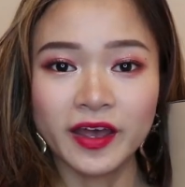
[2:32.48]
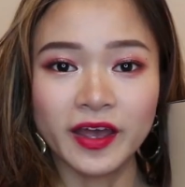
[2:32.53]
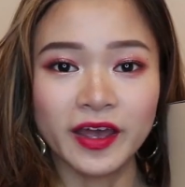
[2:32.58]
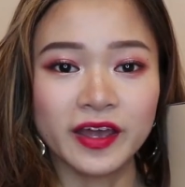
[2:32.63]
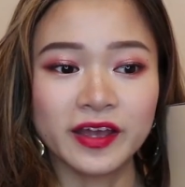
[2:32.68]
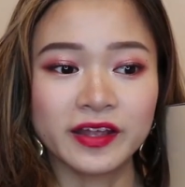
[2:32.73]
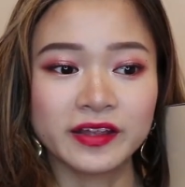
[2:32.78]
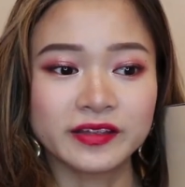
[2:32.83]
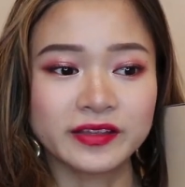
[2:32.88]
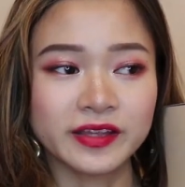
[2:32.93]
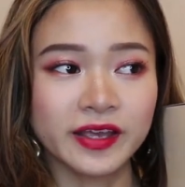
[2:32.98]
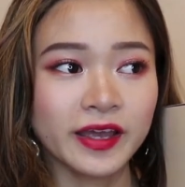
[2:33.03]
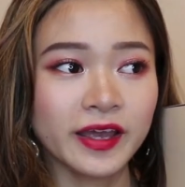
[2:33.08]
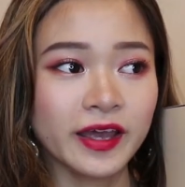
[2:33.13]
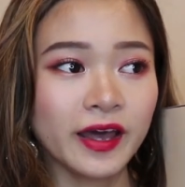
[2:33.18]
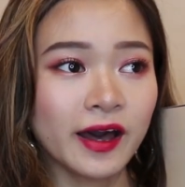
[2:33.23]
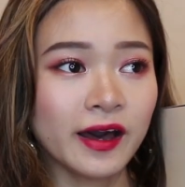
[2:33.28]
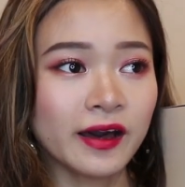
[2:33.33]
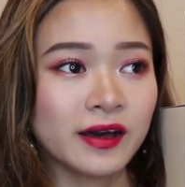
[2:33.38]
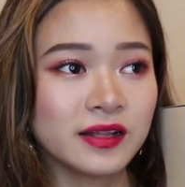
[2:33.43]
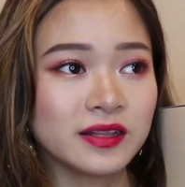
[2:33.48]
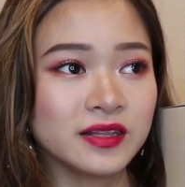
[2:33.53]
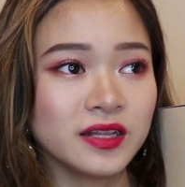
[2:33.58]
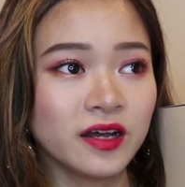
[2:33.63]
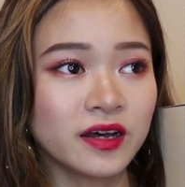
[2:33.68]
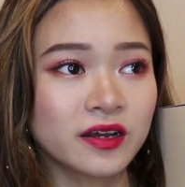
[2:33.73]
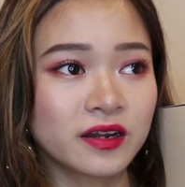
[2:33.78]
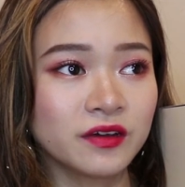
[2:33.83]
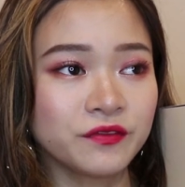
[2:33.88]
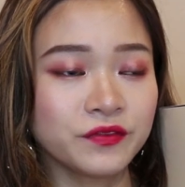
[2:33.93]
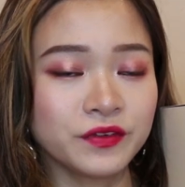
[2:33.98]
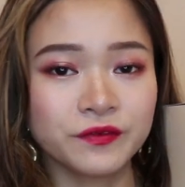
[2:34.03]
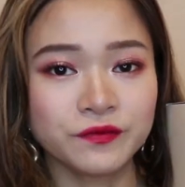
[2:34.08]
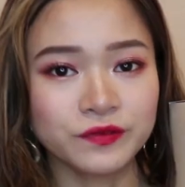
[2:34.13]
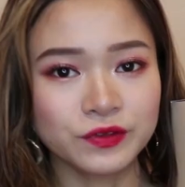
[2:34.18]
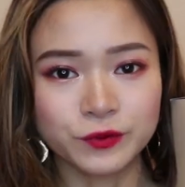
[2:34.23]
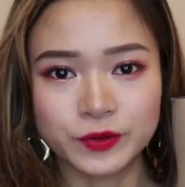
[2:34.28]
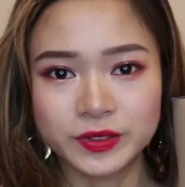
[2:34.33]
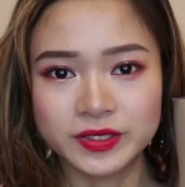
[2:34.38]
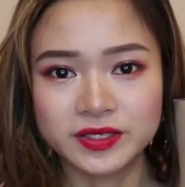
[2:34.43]
and there are a lot of
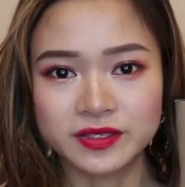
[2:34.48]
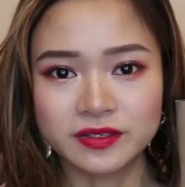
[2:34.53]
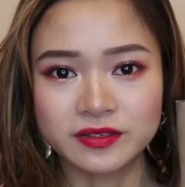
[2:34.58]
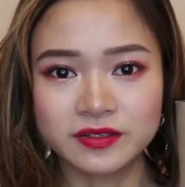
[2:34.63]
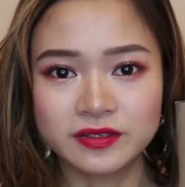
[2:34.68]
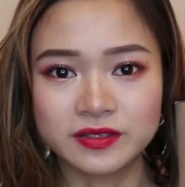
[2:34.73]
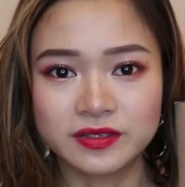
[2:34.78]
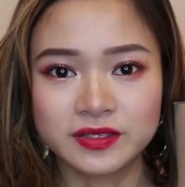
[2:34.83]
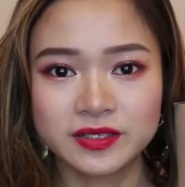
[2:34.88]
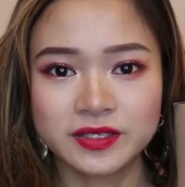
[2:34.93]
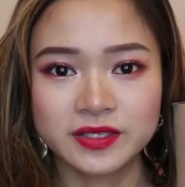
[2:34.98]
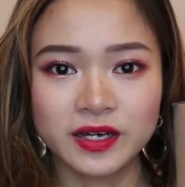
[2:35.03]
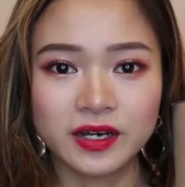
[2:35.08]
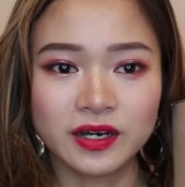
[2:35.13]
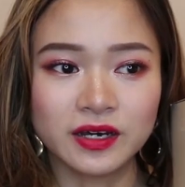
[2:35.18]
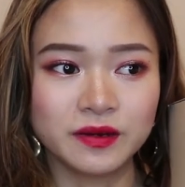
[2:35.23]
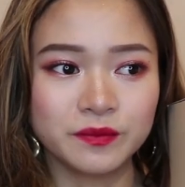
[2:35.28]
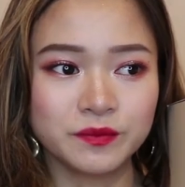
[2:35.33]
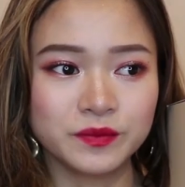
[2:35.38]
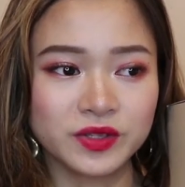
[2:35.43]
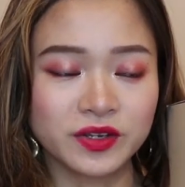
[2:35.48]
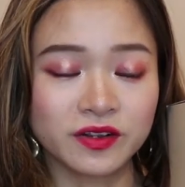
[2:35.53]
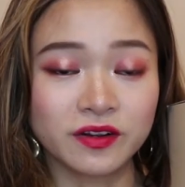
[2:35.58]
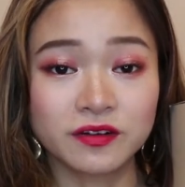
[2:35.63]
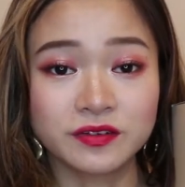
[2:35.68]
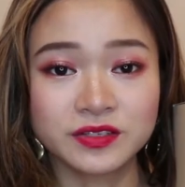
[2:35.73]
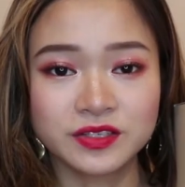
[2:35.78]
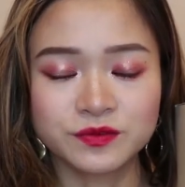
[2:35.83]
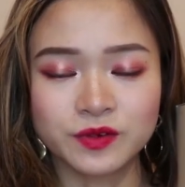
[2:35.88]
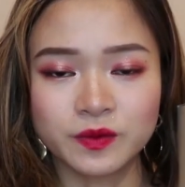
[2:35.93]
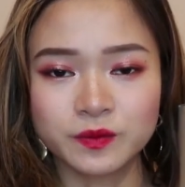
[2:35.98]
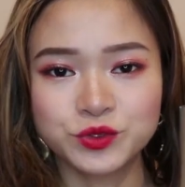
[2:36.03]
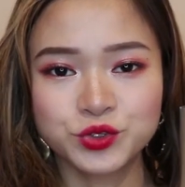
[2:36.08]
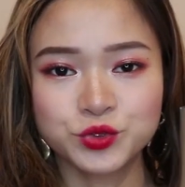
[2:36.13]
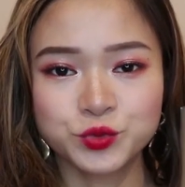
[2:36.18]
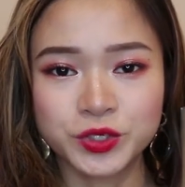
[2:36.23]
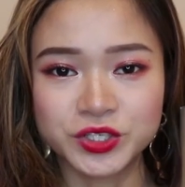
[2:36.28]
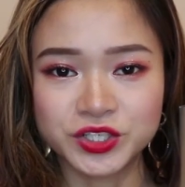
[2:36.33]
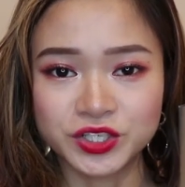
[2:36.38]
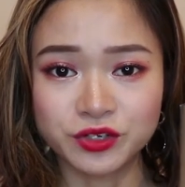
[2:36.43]
influencers, um, the girls from
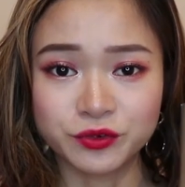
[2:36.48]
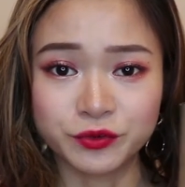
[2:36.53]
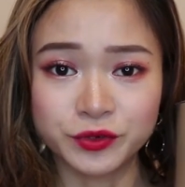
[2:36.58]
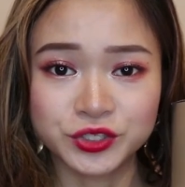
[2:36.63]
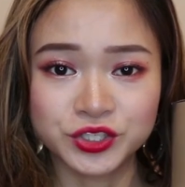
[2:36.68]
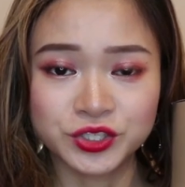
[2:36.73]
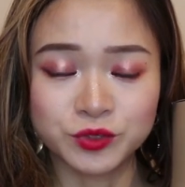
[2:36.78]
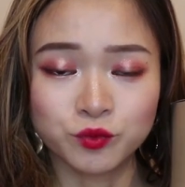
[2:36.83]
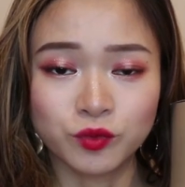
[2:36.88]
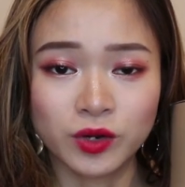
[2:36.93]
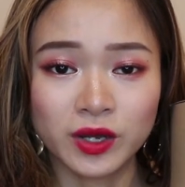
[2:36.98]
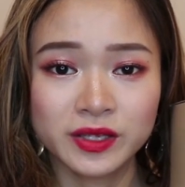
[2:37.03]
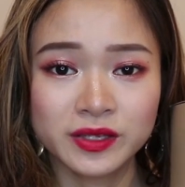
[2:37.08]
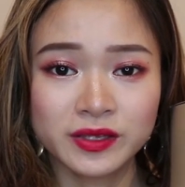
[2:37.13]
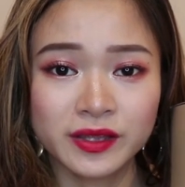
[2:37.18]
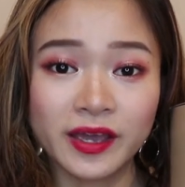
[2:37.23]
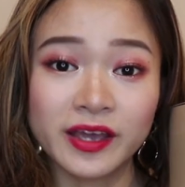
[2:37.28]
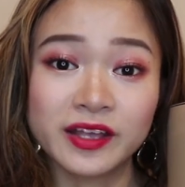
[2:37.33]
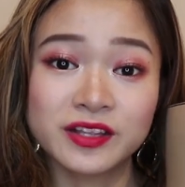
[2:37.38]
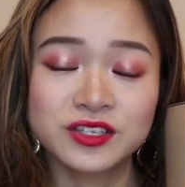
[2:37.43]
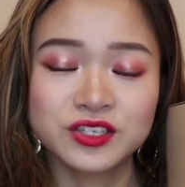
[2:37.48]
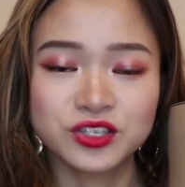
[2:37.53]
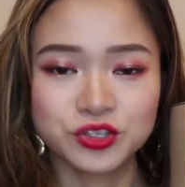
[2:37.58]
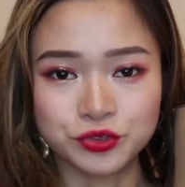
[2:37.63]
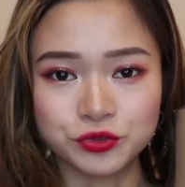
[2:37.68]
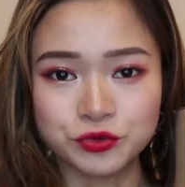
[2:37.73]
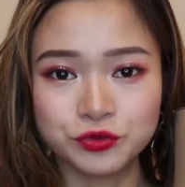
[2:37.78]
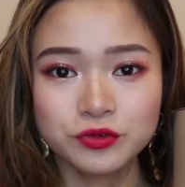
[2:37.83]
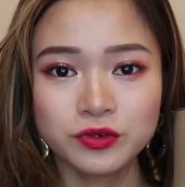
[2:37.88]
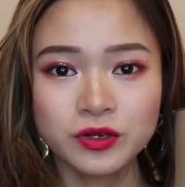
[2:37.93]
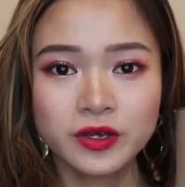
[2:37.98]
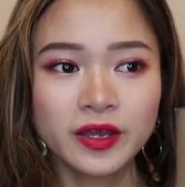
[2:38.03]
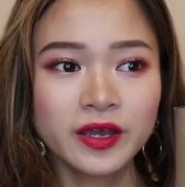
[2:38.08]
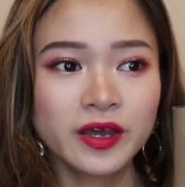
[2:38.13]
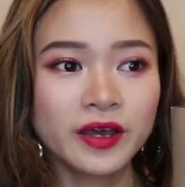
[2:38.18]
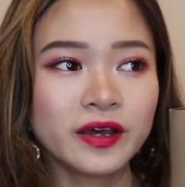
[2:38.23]
Sweet Generation 1 and 2.